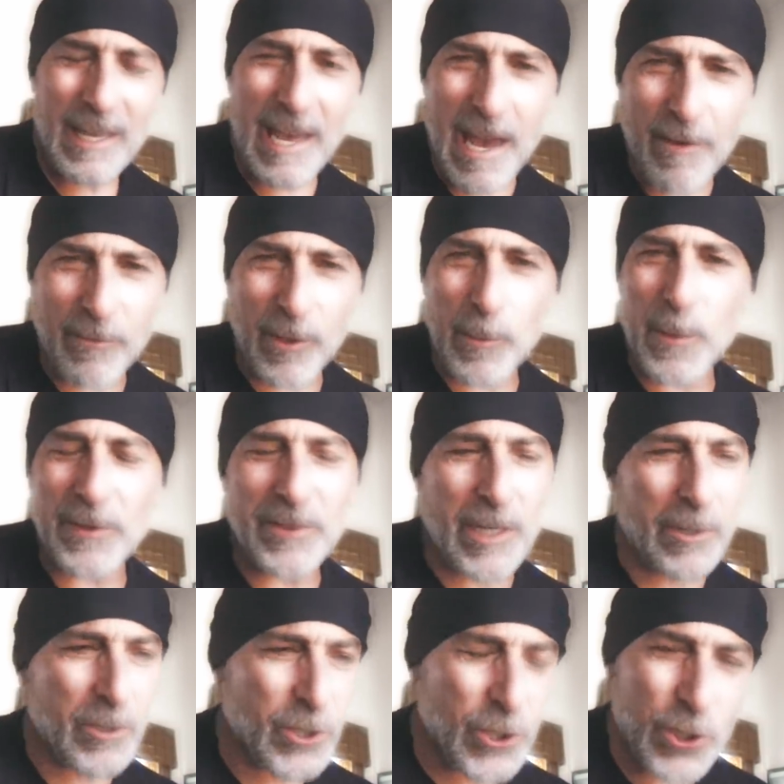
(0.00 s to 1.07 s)
ever, but
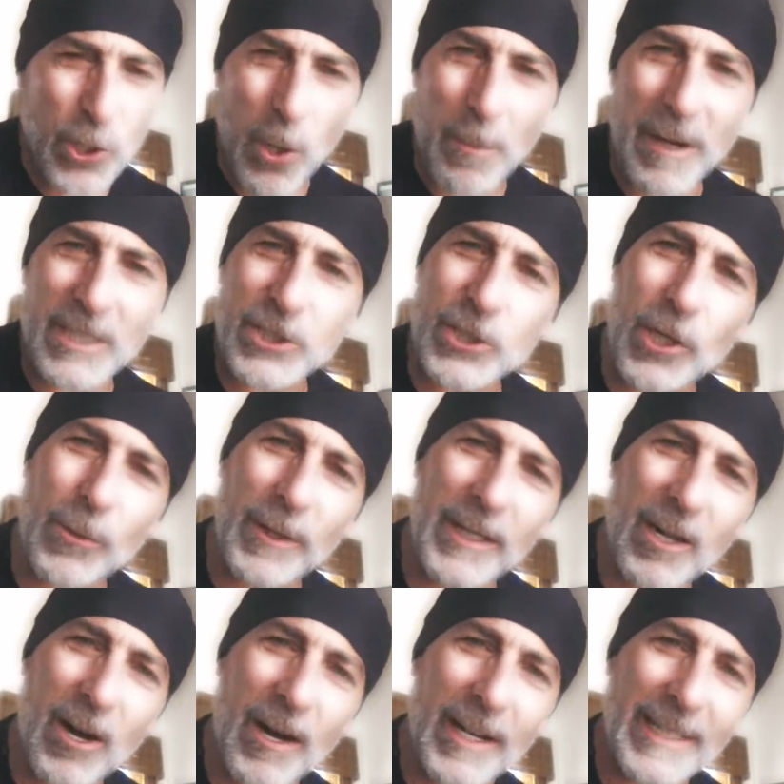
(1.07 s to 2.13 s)
there is so much going
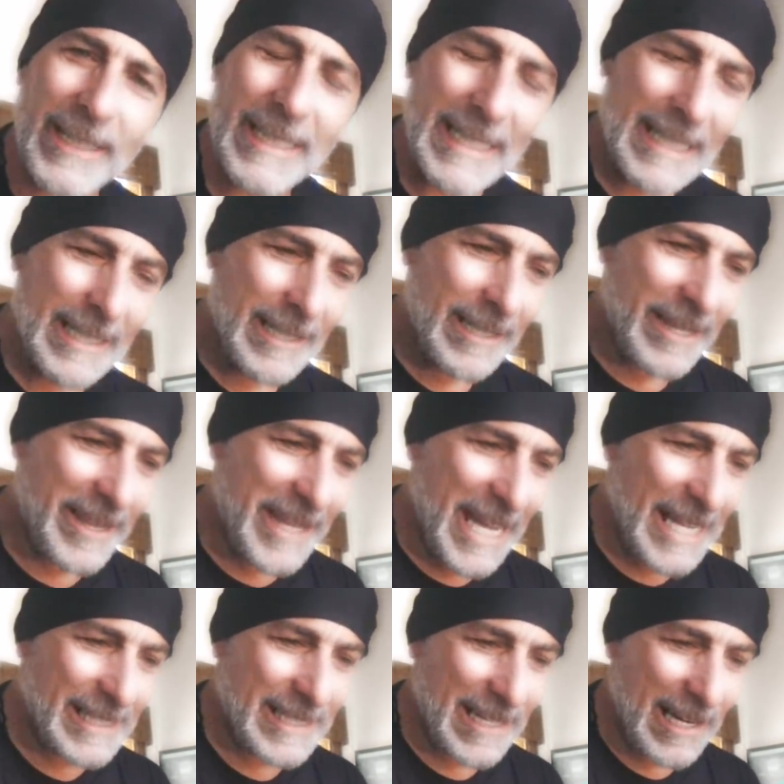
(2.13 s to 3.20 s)
on
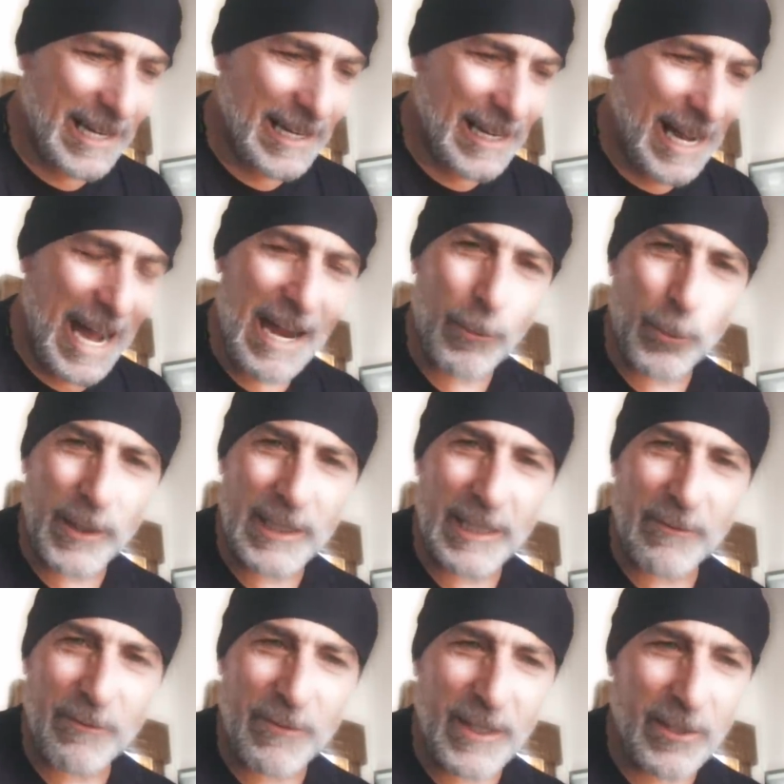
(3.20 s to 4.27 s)
that I
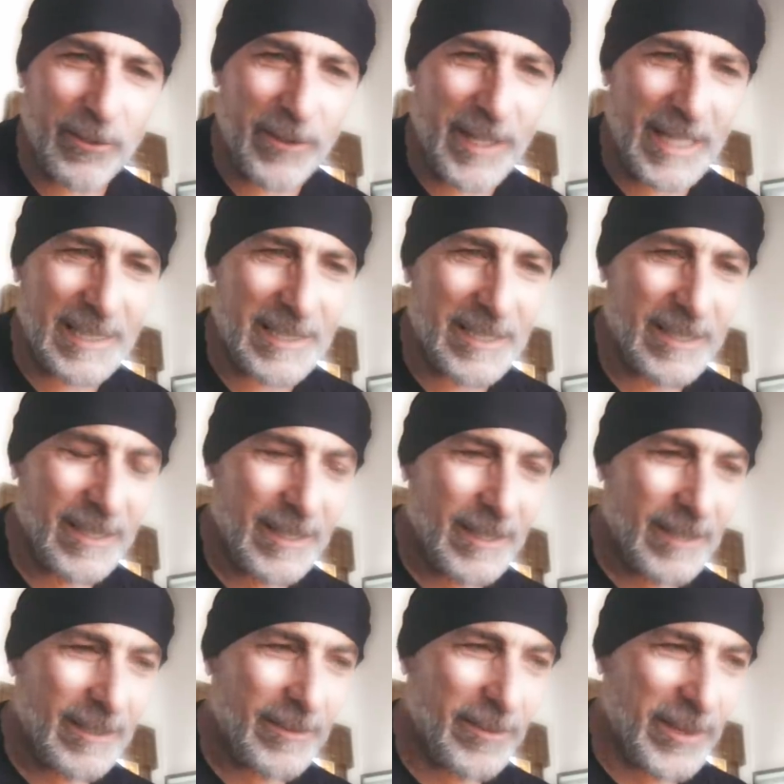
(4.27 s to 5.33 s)
really feel that
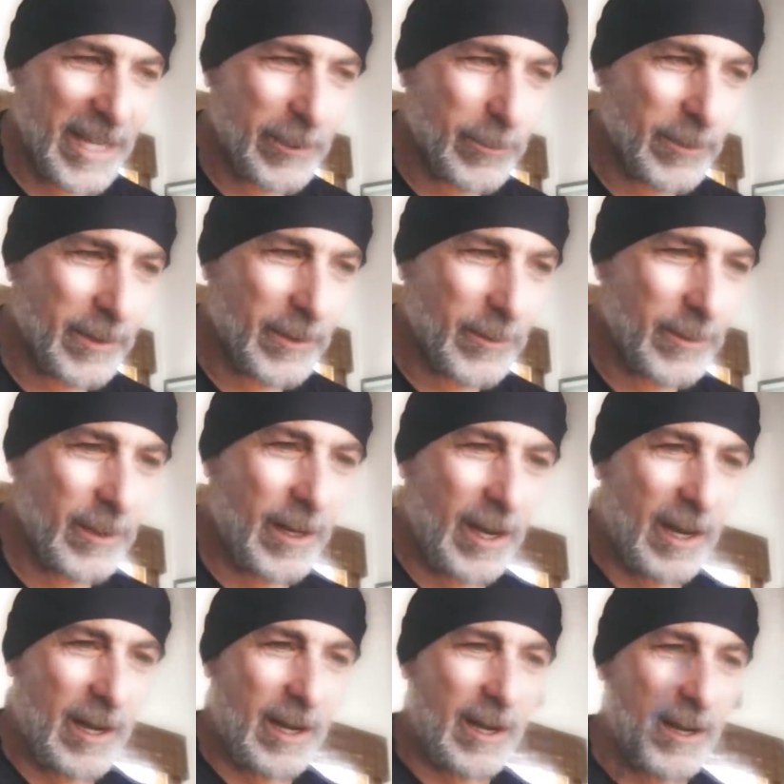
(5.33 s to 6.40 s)

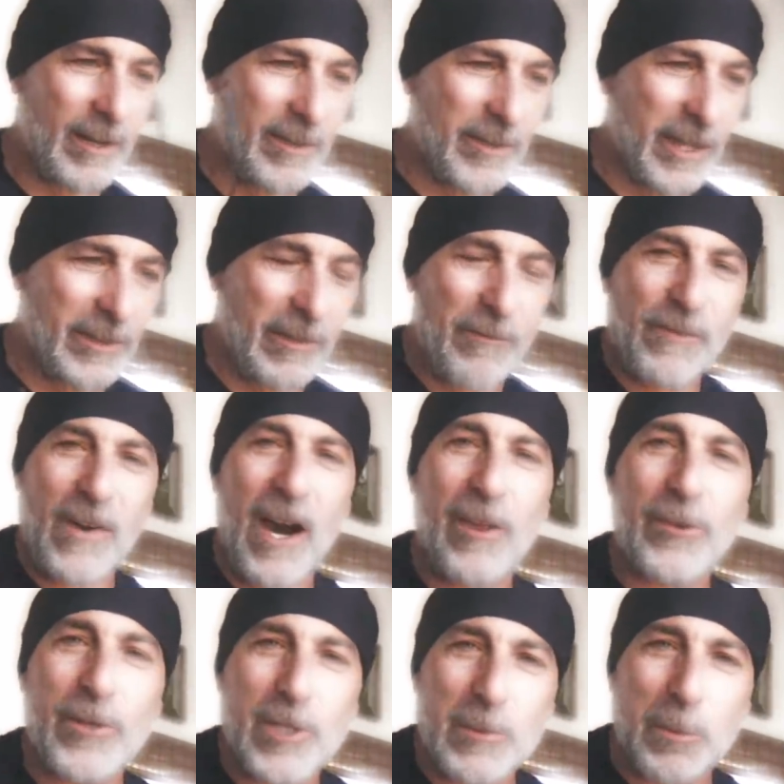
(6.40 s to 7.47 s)
the
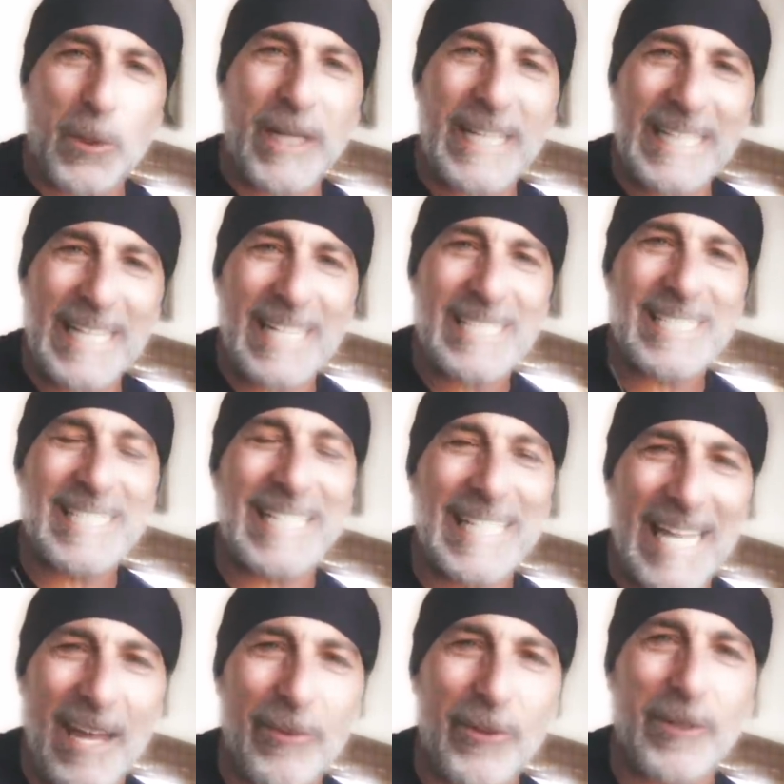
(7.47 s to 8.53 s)
Father is bringing us
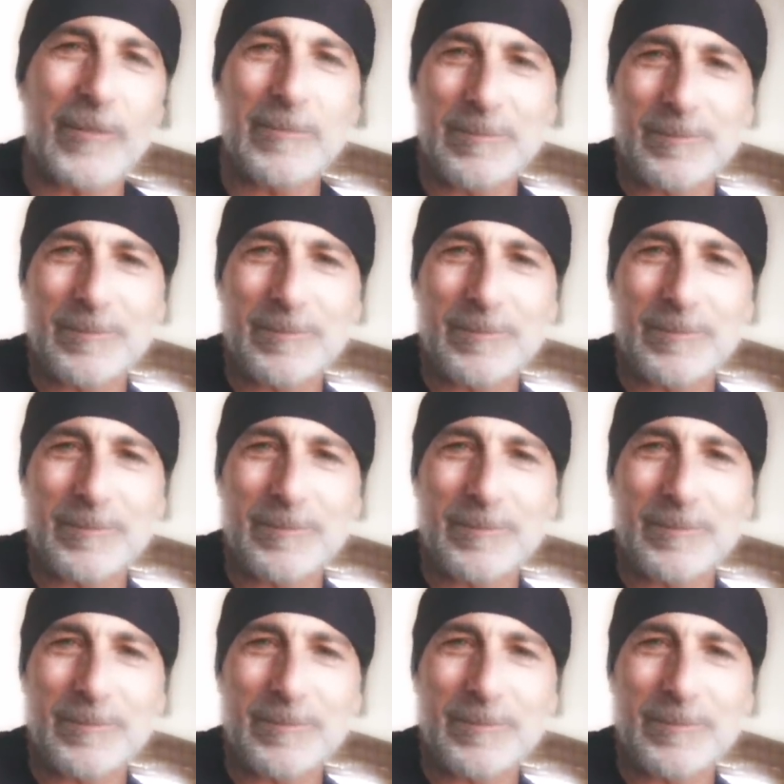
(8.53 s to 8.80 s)
together